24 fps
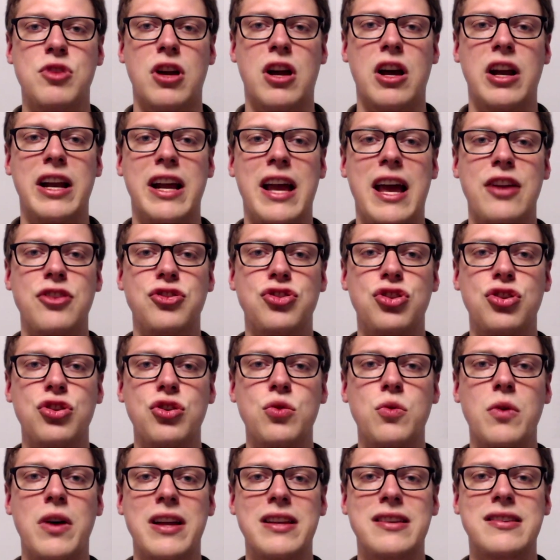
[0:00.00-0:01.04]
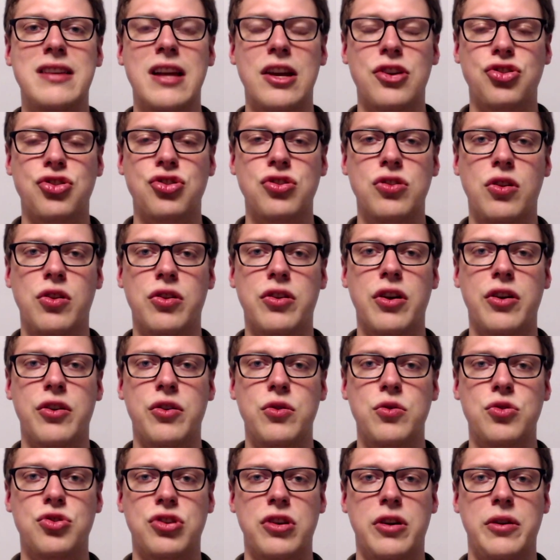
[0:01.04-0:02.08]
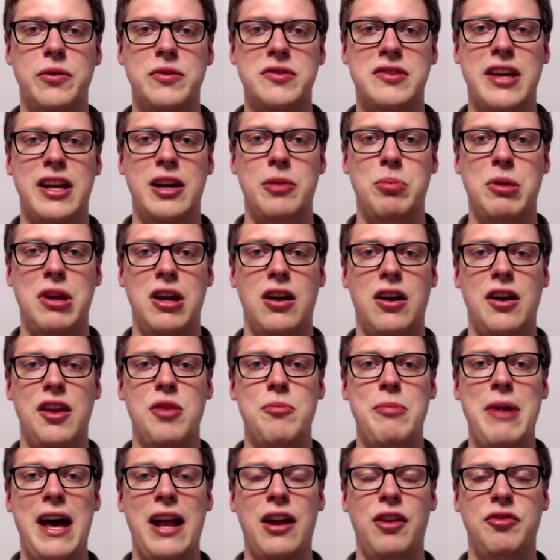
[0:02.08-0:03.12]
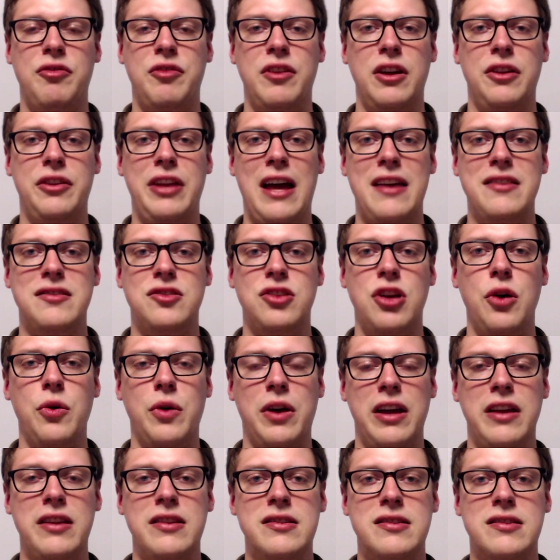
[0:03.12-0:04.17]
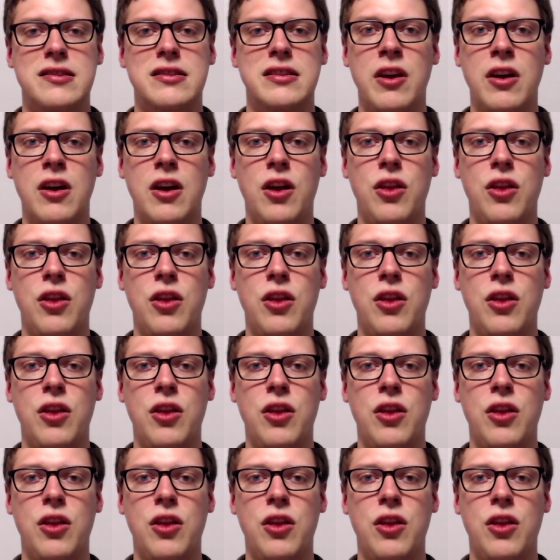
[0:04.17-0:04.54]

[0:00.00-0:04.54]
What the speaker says: you're going to get 2 additional Kokushos that appear on the battlefield as tokens.